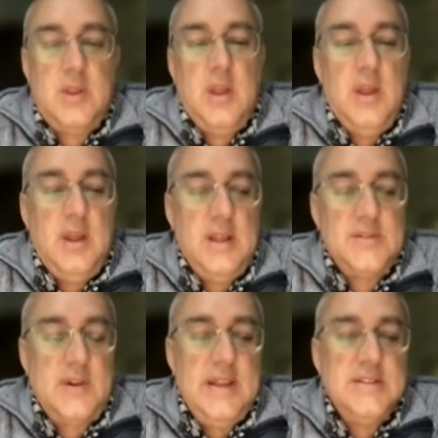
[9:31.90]
it's
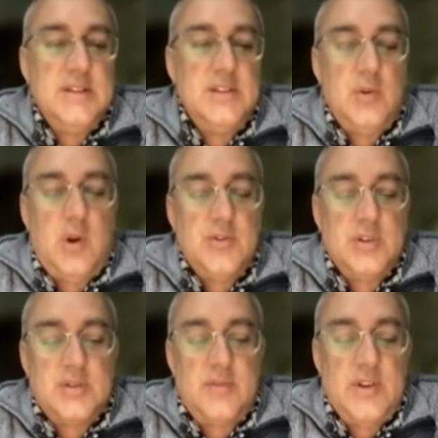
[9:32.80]
very easy to do
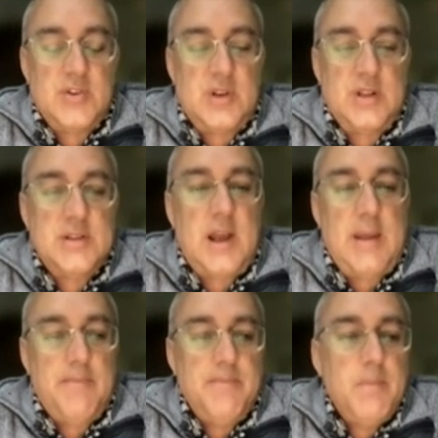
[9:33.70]
hundreds of fish at a time.
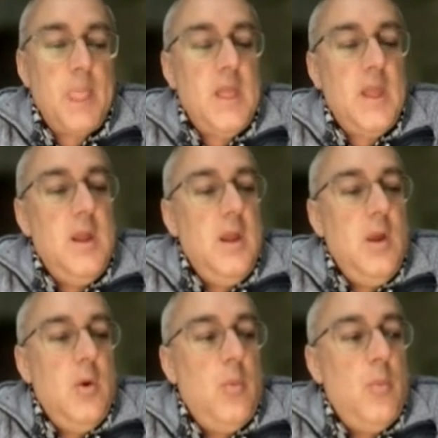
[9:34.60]

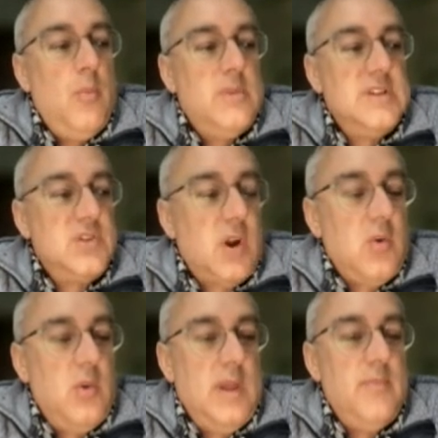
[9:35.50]
To start
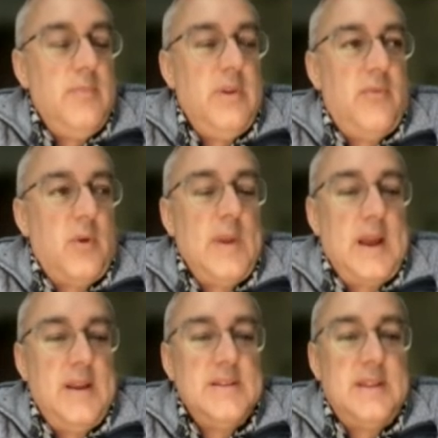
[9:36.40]
with, and before we got
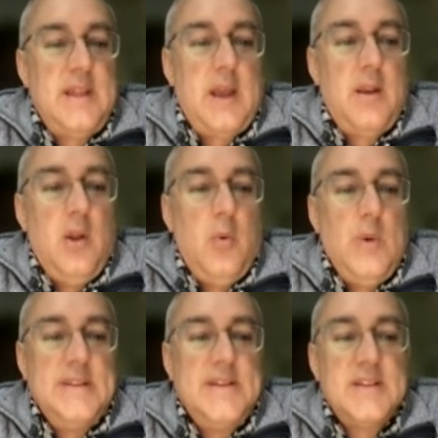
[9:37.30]
into that, we
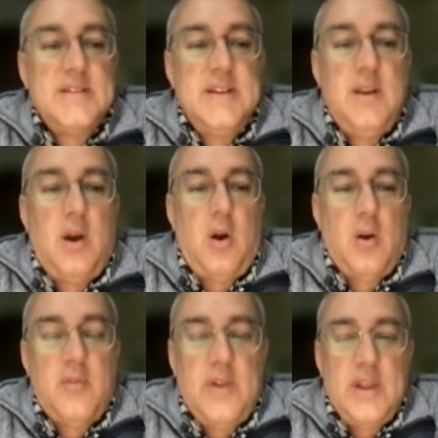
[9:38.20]
tested our
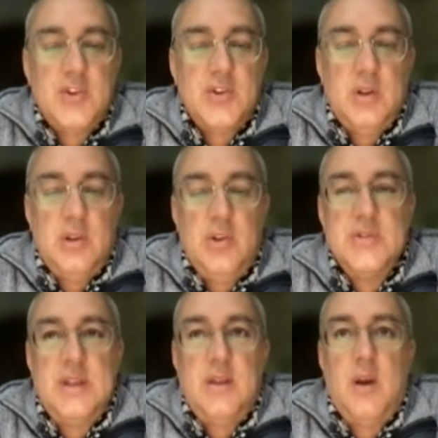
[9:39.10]
fish
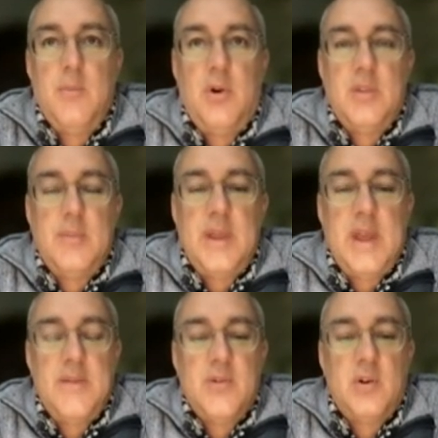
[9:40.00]
using both the
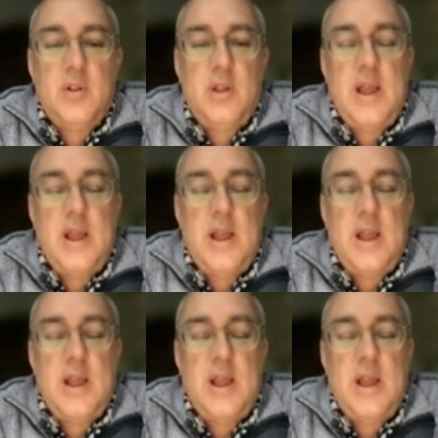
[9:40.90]
behavioral and the